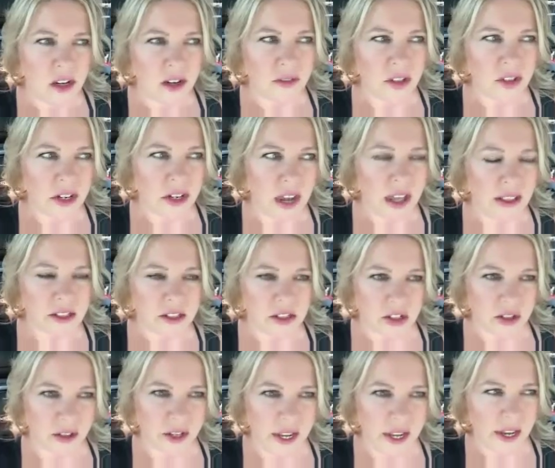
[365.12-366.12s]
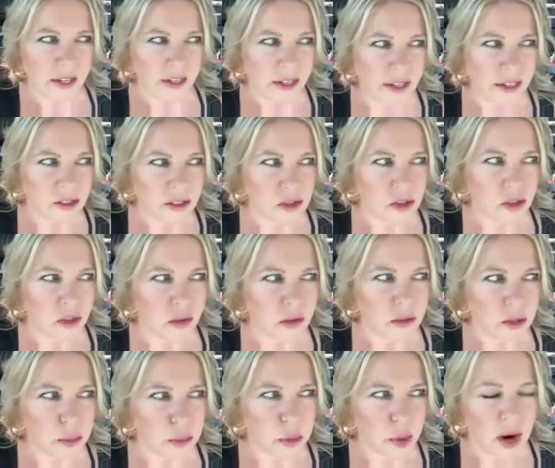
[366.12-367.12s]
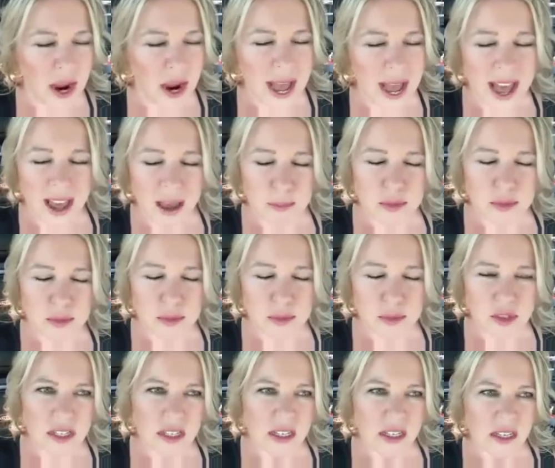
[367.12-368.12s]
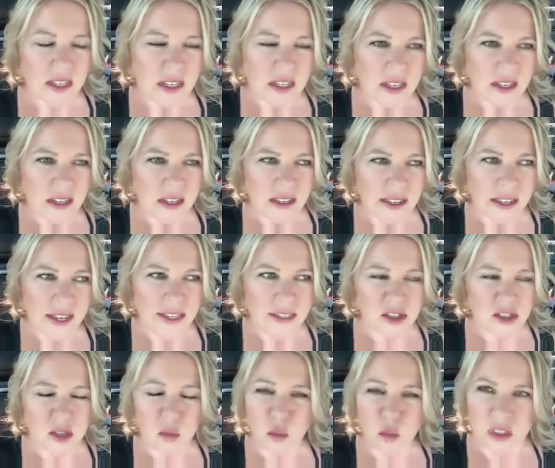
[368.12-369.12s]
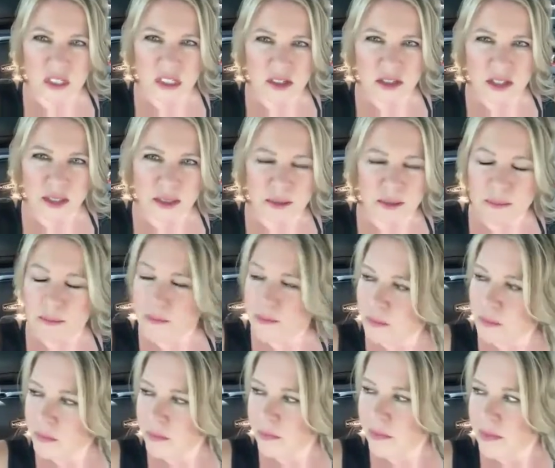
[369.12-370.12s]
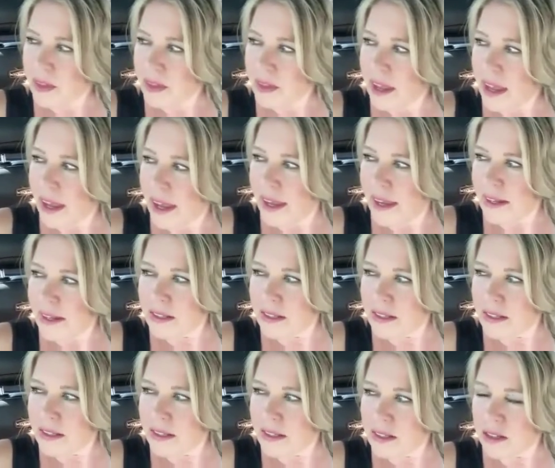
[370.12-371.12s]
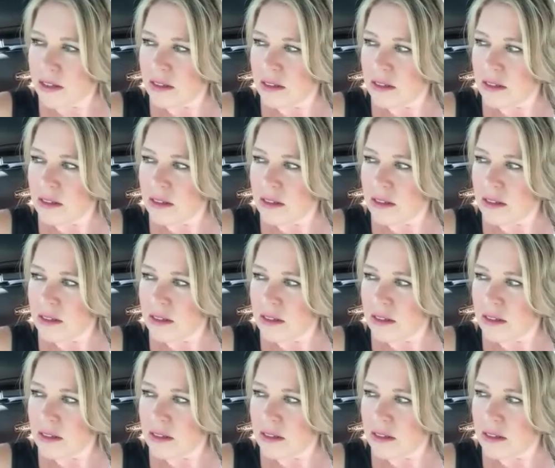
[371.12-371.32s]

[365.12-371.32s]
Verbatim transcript: of the knowledge they're gaining. So, to perhaps gain some wisdom and